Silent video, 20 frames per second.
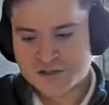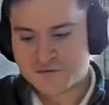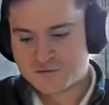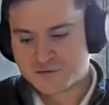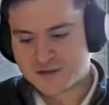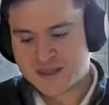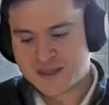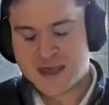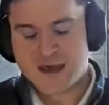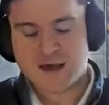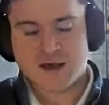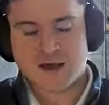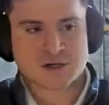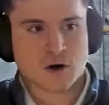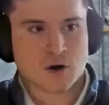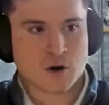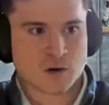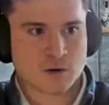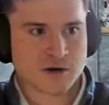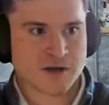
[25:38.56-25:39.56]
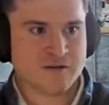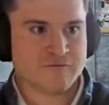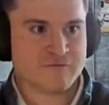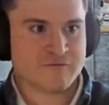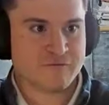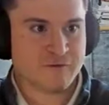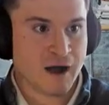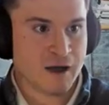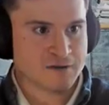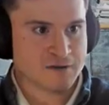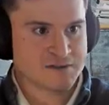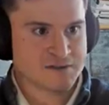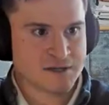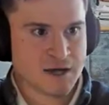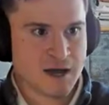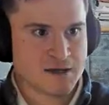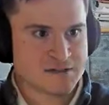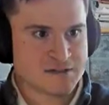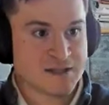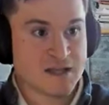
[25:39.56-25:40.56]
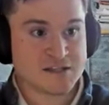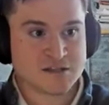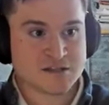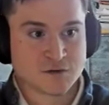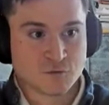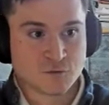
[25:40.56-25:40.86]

to get a target file size that's